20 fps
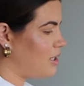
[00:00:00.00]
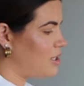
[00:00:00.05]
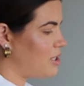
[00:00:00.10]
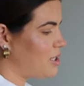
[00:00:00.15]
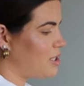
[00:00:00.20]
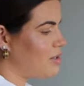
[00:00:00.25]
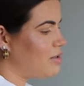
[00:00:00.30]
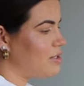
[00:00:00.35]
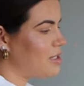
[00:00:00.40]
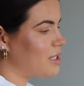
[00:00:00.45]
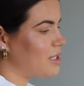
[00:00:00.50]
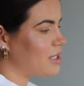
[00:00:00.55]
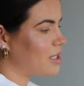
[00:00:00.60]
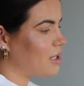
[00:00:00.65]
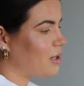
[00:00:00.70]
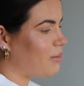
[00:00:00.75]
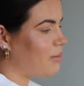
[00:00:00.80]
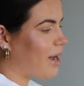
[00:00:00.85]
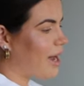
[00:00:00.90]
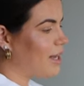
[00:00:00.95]
just use this
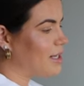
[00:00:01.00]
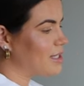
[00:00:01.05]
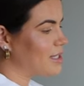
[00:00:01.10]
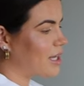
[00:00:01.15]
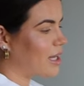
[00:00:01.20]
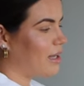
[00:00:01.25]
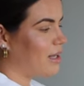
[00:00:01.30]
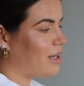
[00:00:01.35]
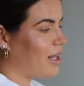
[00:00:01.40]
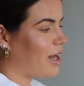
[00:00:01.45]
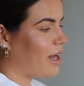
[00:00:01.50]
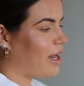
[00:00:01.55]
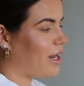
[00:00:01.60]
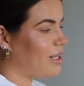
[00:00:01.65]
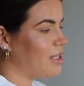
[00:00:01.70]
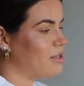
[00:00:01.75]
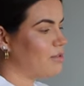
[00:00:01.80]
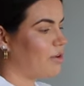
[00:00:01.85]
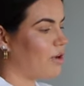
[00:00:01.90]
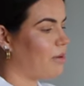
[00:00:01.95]
little basket that
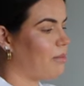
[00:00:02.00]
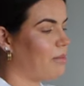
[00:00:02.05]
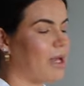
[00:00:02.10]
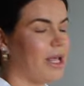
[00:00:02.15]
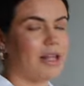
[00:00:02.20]
is from